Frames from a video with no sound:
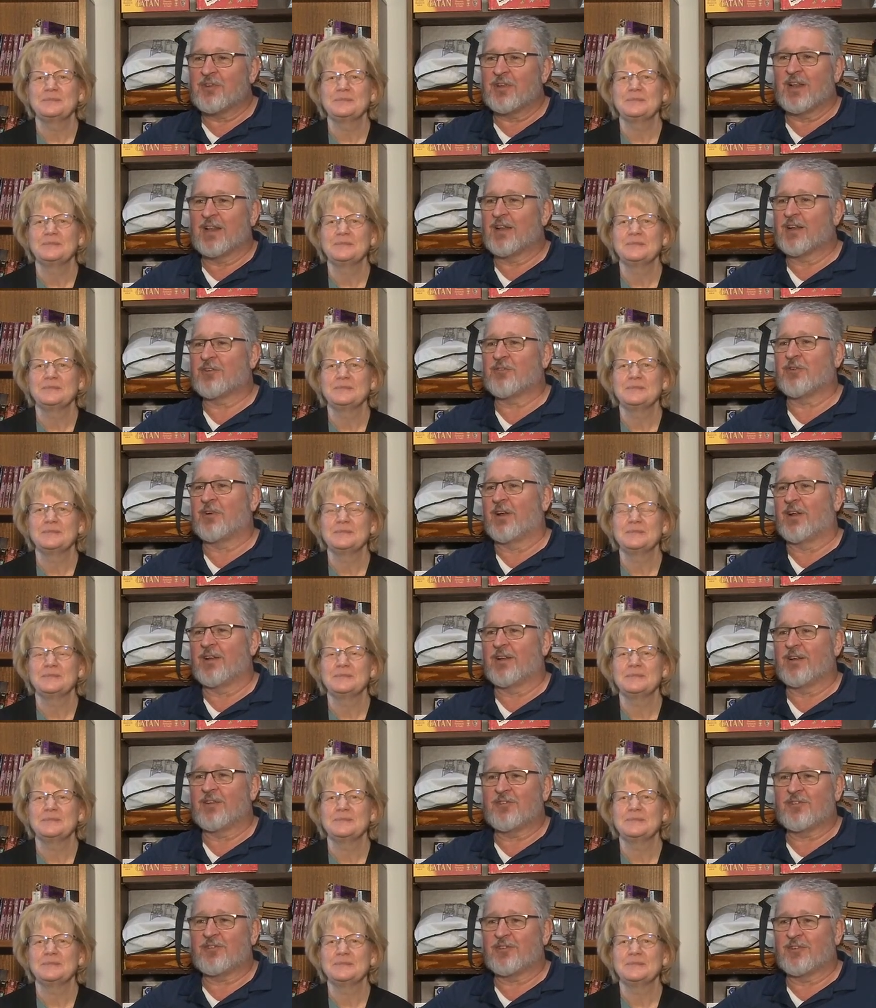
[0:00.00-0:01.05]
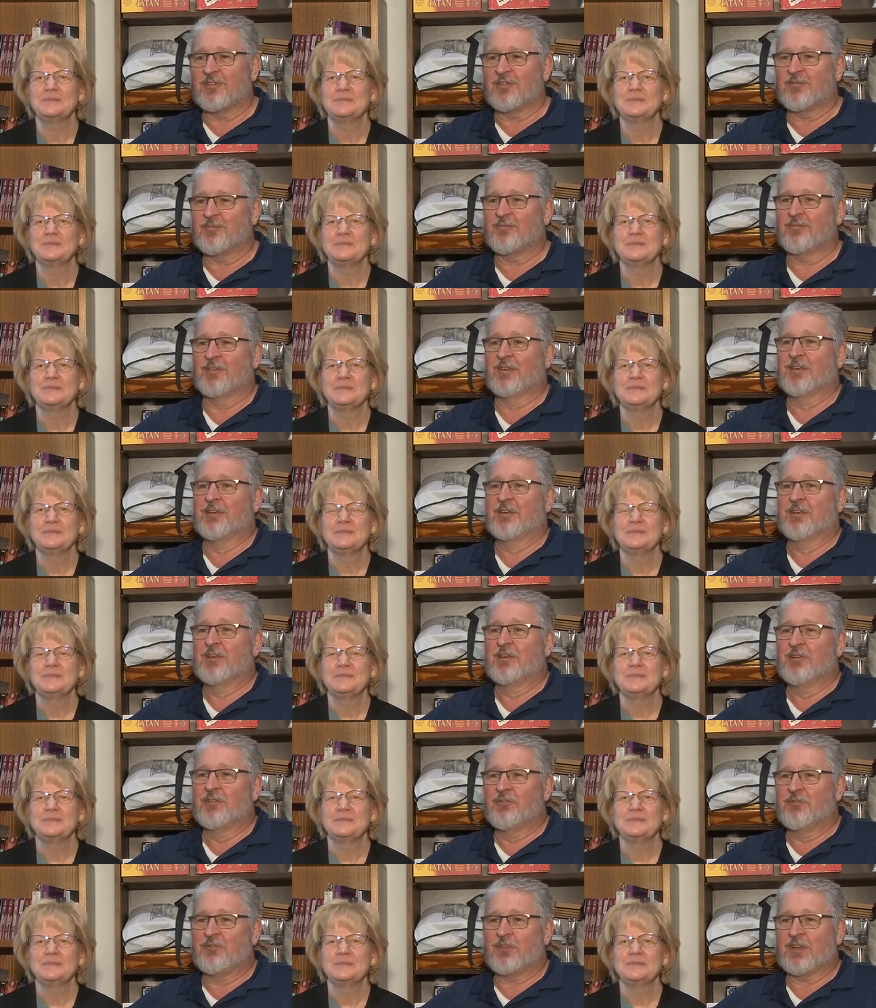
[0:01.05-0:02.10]
Speaker 1: and electronics and
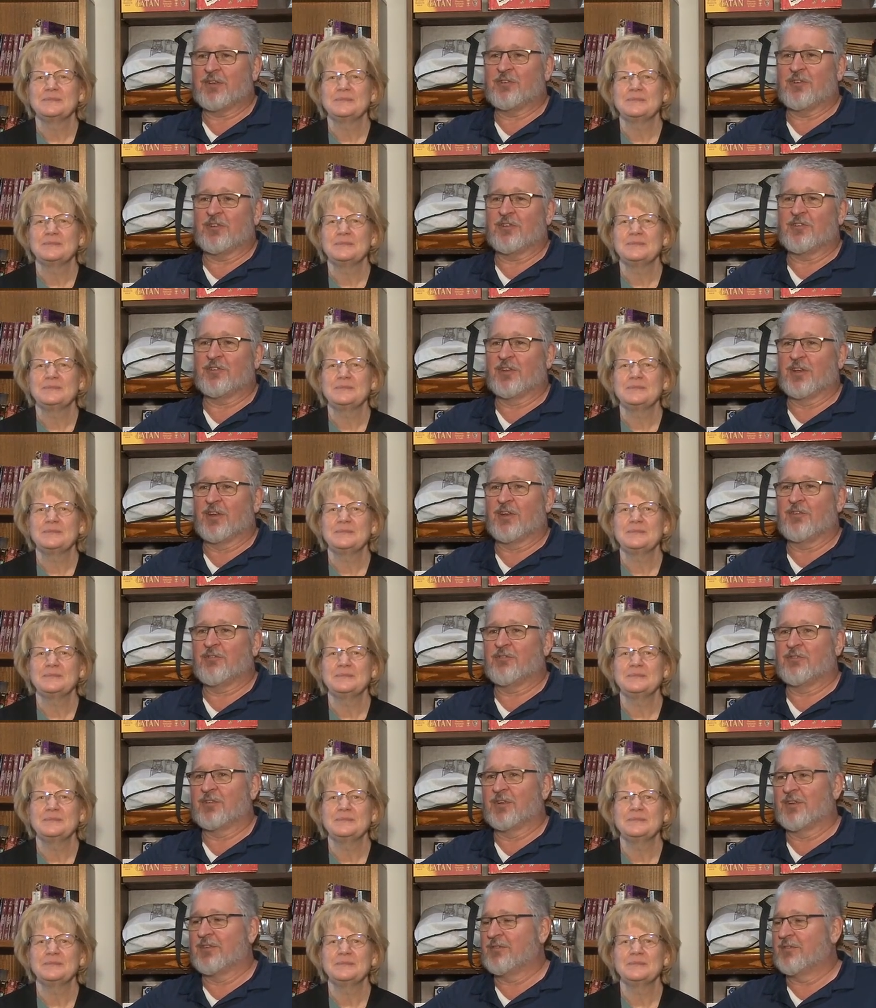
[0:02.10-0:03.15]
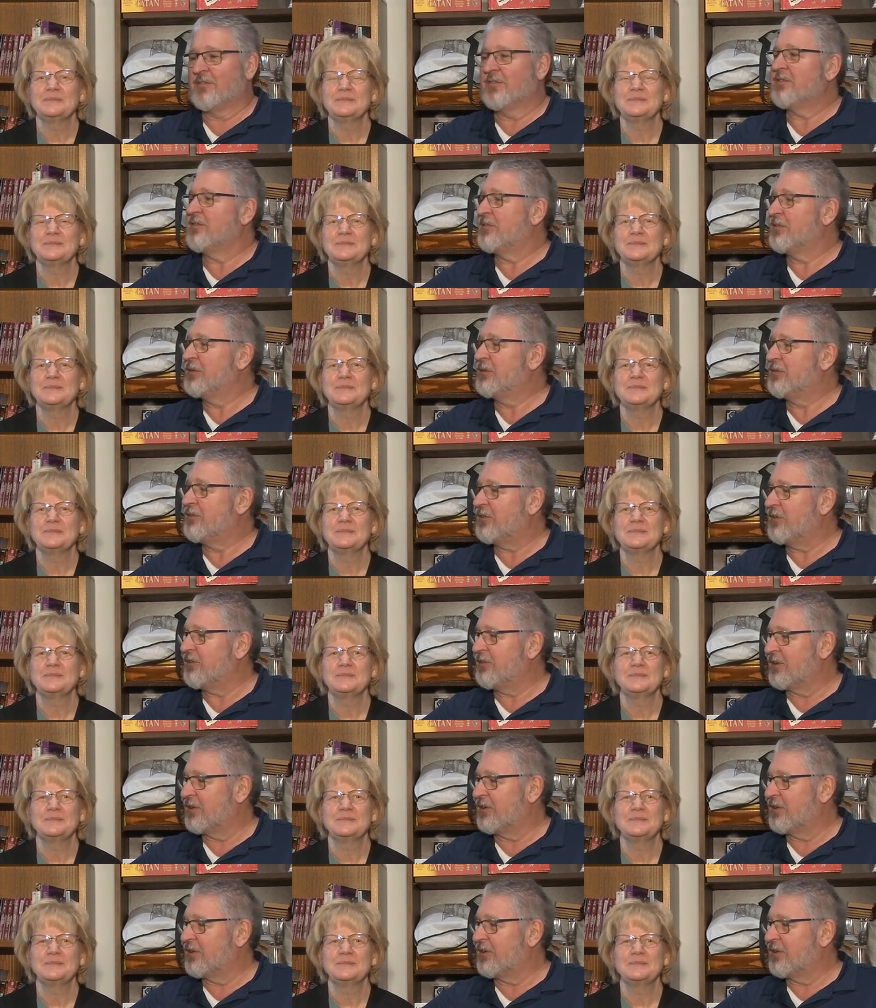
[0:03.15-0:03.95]
fix it stuff, and she's